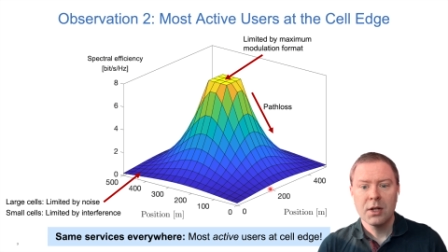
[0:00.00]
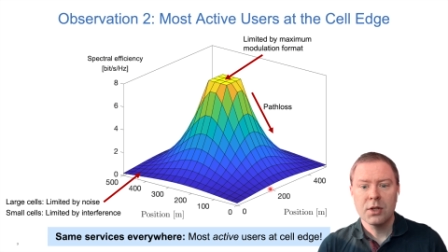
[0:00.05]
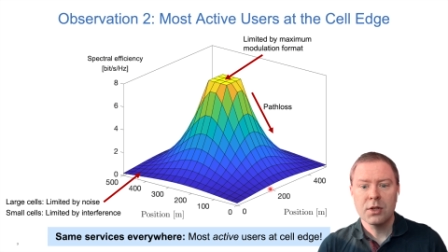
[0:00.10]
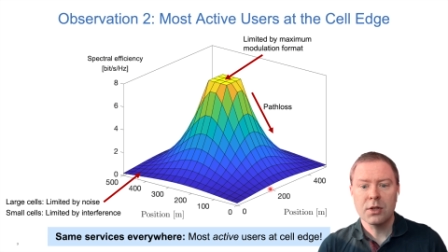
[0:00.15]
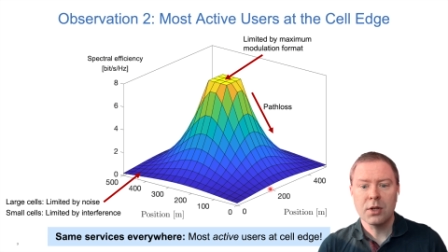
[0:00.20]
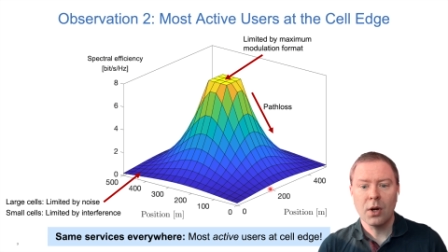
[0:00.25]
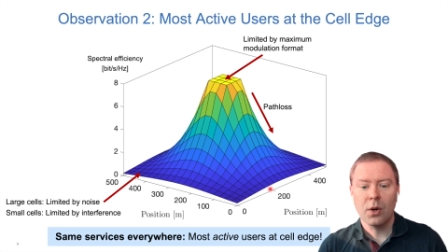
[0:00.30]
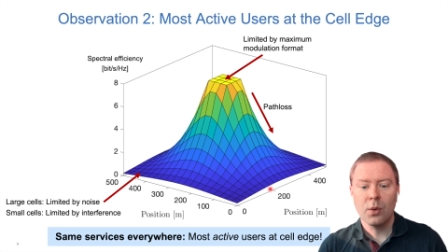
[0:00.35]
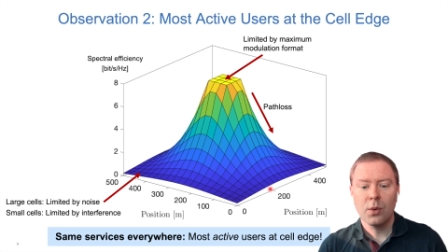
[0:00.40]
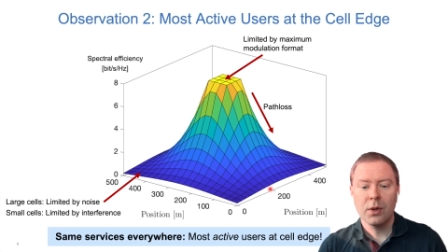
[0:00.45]

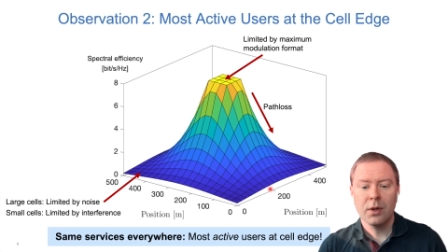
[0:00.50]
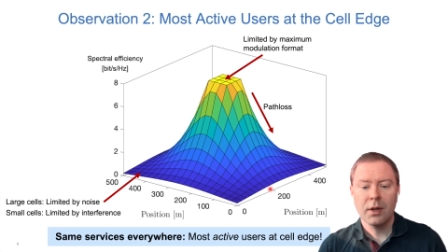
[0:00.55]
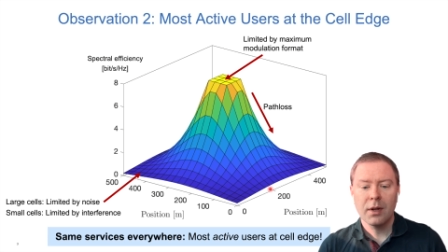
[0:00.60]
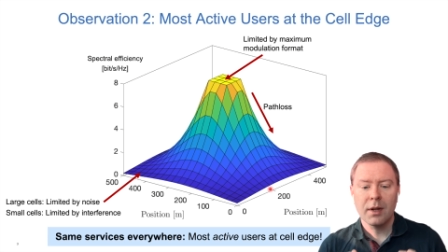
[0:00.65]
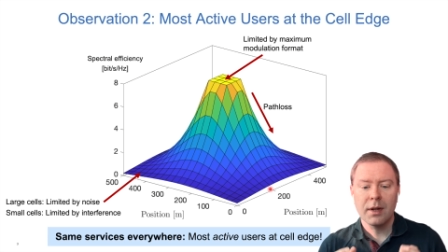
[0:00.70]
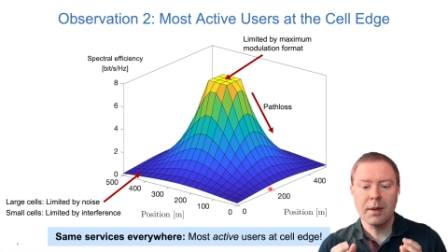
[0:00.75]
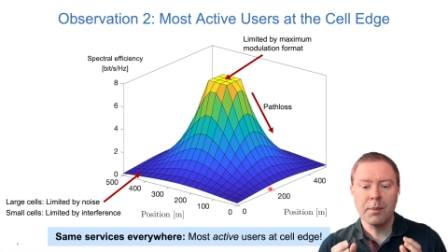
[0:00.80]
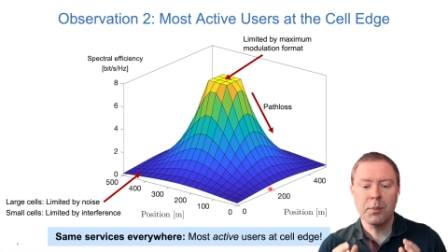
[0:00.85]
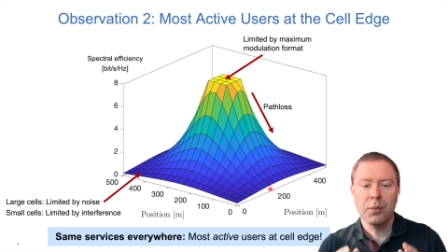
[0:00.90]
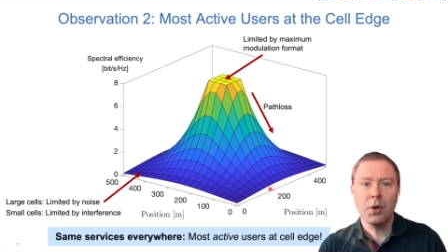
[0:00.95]
So
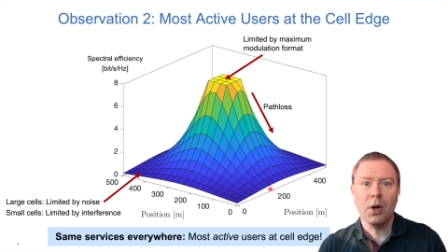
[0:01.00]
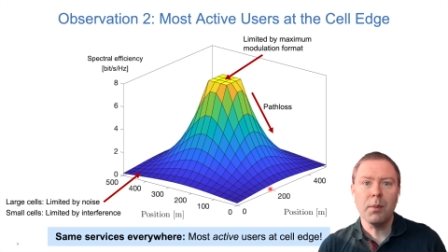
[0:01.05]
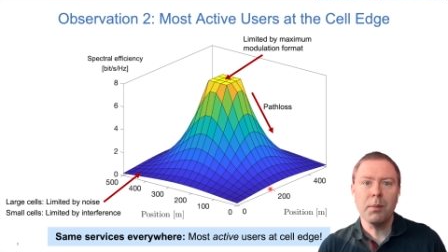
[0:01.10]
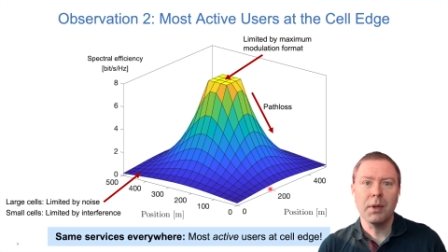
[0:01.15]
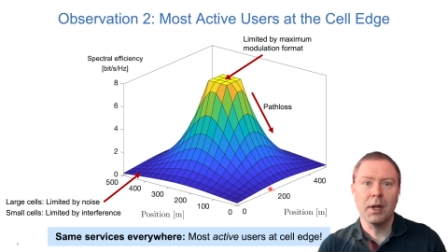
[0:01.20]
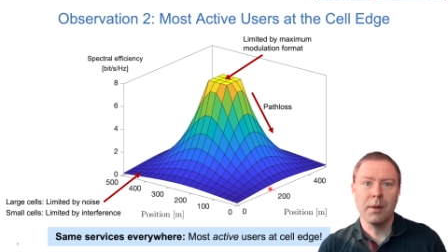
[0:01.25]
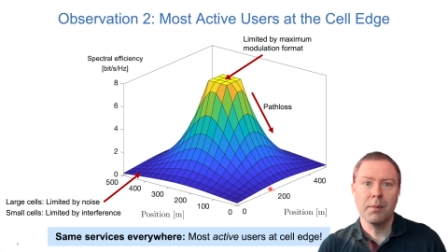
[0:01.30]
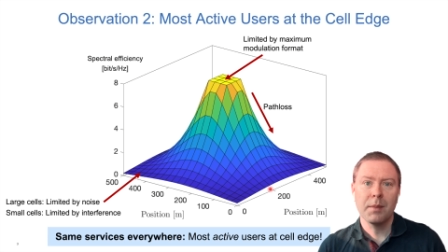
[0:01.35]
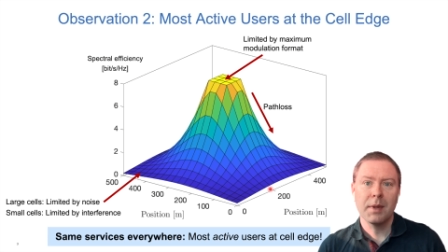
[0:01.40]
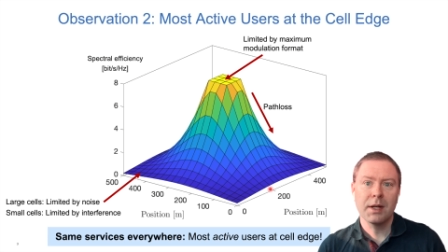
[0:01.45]
the
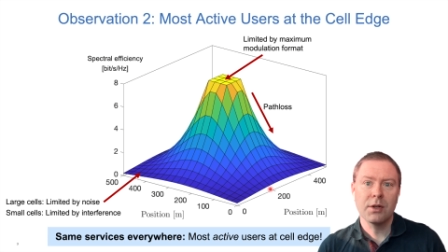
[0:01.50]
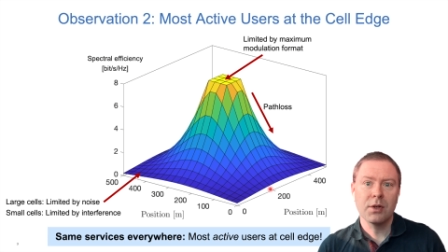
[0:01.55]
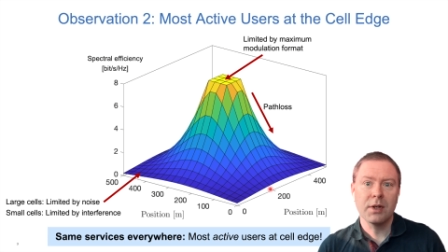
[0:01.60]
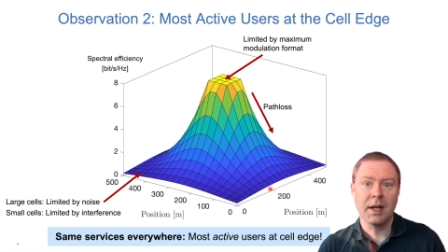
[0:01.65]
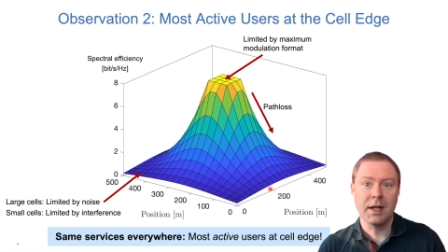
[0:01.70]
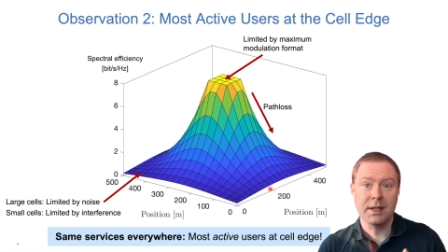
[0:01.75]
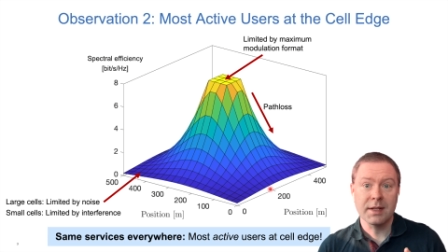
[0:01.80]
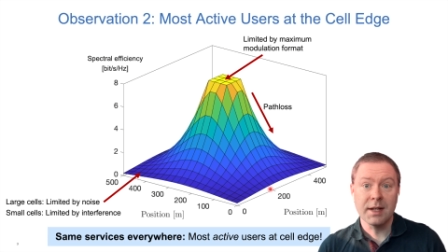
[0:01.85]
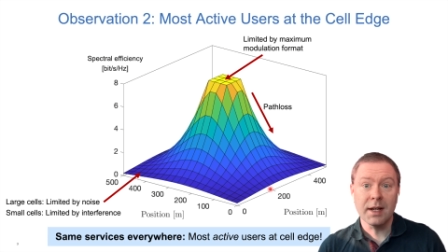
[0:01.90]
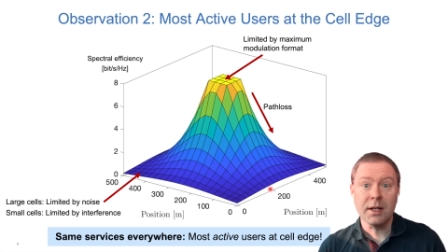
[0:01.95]
problem in
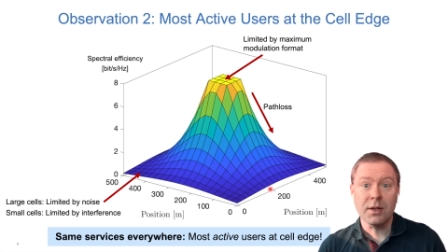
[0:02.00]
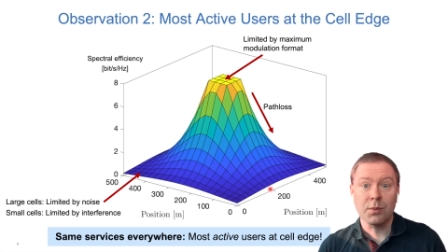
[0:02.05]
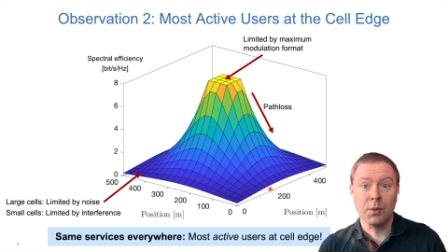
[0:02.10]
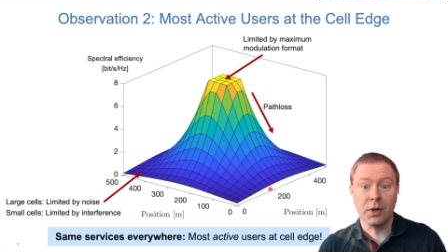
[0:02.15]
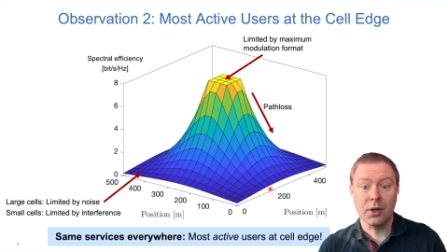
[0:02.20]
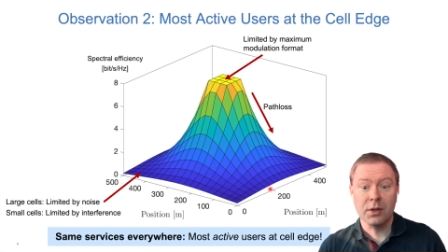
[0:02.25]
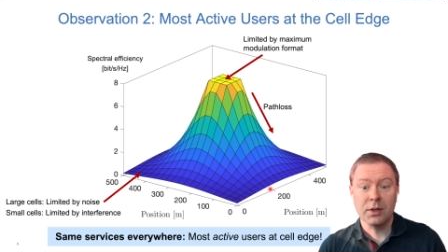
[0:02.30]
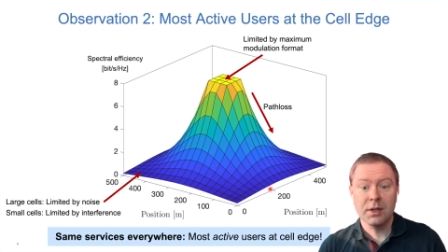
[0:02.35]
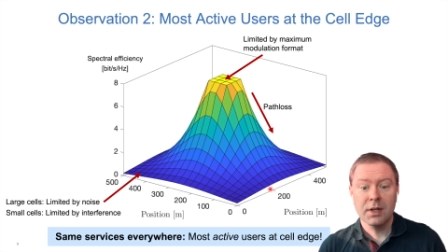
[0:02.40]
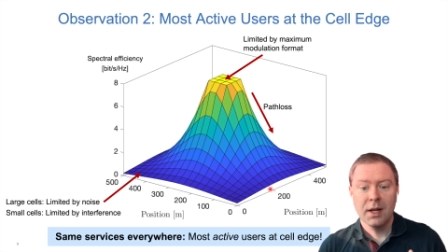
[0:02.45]
today's
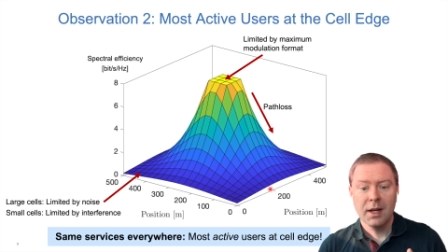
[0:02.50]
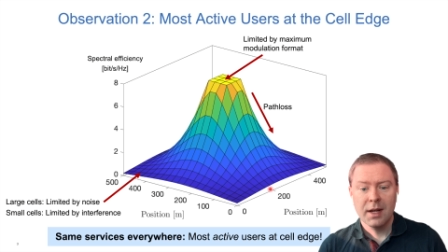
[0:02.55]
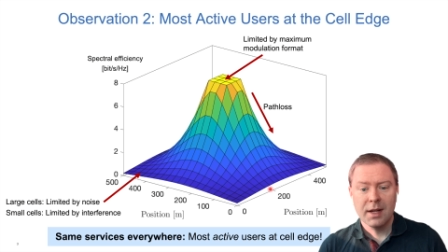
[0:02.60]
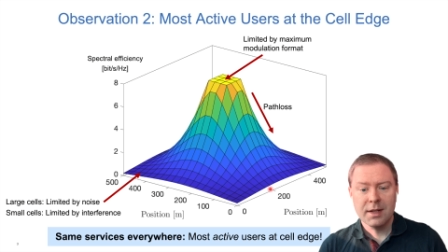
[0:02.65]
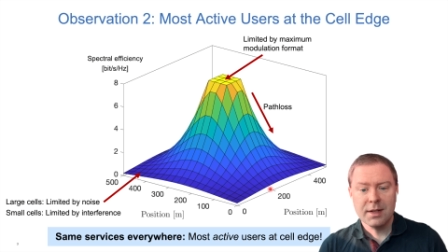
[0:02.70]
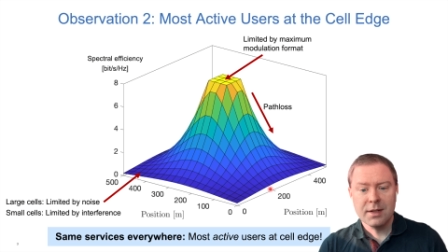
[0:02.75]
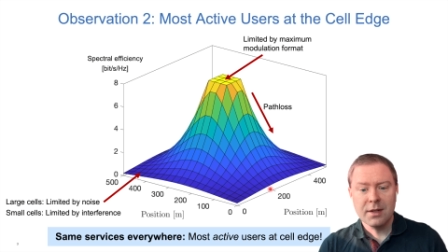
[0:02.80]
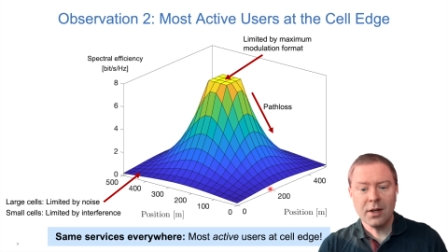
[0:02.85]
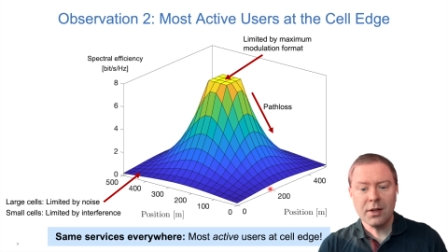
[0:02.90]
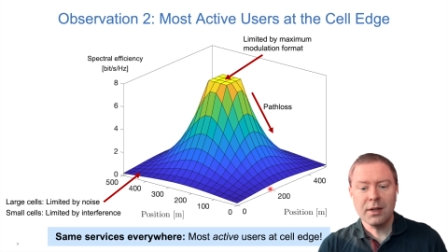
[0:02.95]
networks
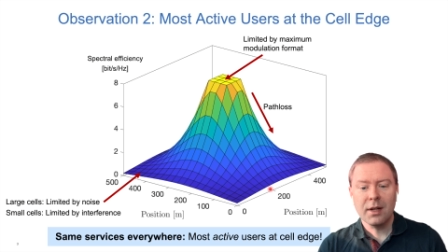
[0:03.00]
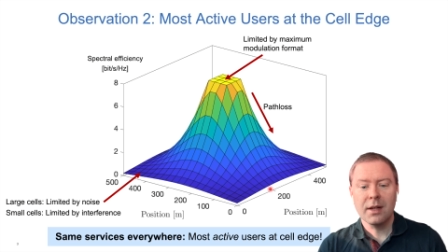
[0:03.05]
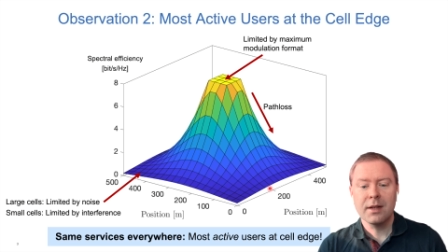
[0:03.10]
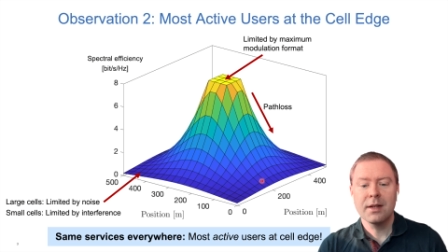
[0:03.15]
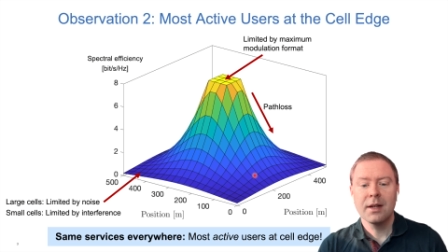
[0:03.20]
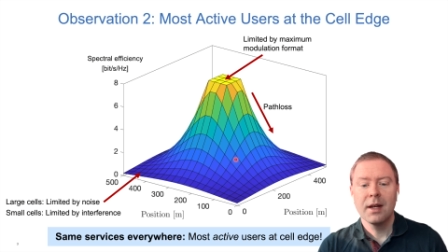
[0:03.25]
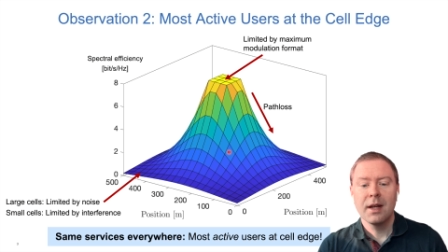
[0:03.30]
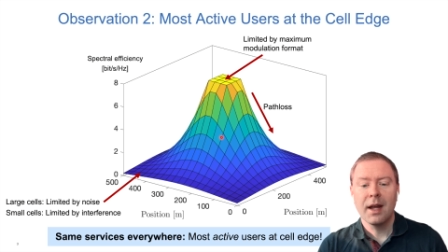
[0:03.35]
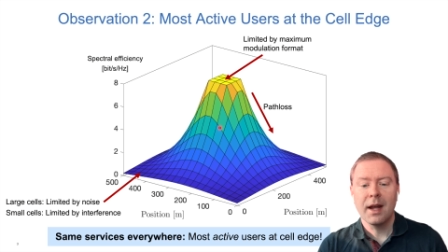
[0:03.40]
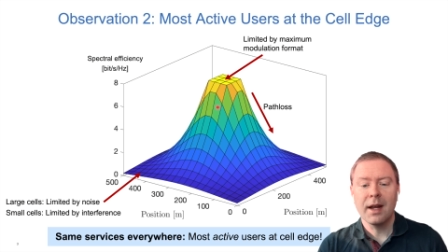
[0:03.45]
is not that